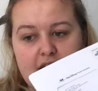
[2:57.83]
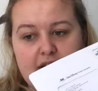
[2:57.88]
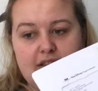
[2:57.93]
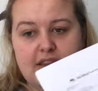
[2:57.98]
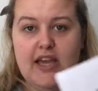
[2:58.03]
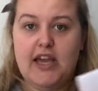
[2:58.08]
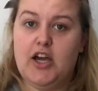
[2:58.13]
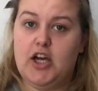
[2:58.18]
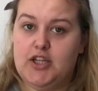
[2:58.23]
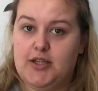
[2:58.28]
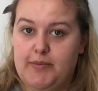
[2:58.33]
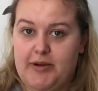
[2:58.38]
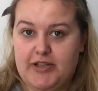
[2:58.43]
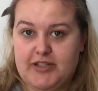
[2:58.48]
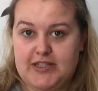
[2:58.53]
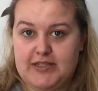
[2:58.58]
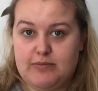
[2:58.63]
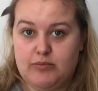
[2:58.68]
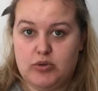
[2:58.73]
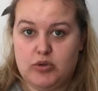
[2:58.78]
They are the
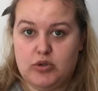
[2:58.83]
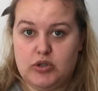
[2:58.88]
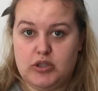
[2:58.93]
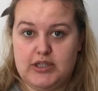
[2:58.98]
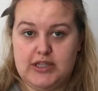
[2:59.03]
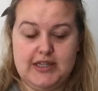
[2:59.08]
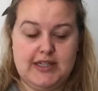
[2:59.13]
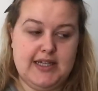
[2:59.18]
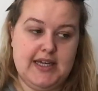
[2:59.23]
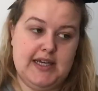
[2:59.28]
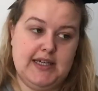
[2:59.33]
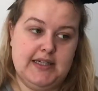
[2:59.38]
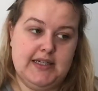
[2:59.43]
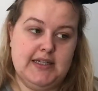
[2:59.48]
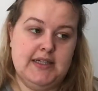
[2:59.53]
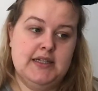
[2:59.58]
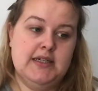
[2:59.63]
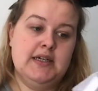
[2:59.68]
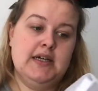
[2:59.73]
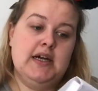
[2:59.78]
most important thing,
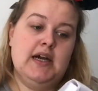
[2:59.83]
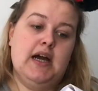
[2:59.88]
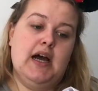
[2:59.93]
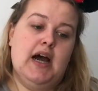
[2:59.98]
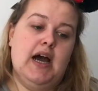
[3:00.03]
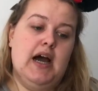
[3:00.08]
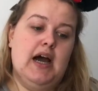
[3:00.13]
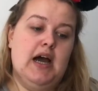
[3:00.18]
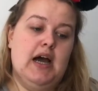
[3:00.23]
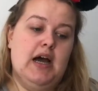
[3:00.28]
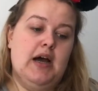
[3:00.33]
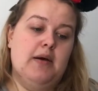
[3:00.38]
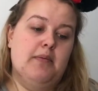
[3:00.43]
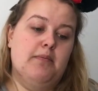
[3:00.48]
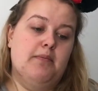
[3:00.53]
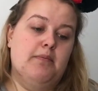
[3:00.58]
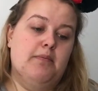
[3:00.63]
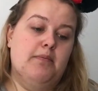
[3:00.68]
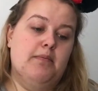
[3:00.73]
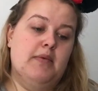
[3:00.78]

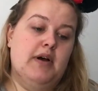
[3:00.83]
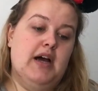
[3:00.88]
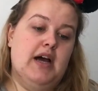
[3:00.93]
and